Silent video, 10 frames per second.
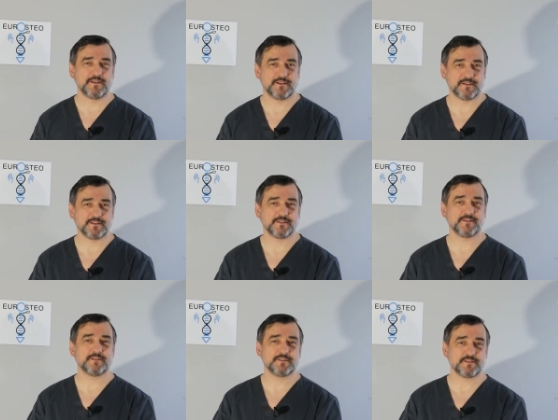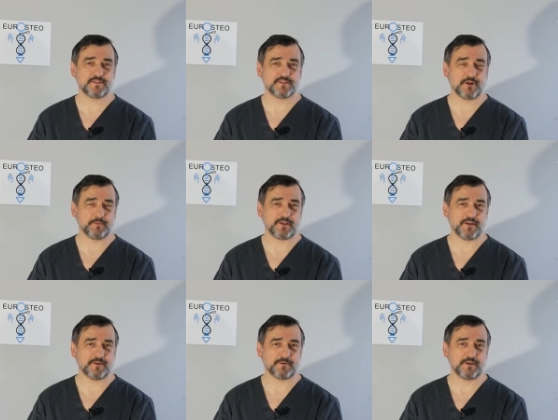in the stomach
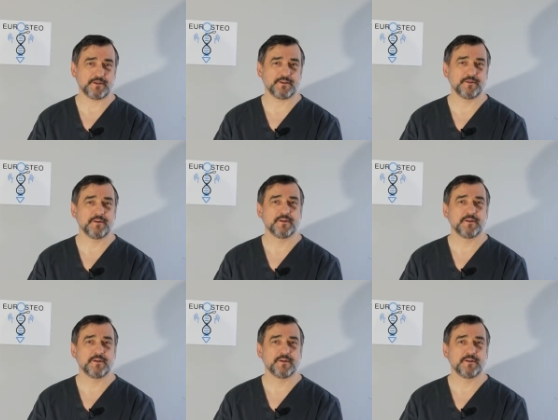area.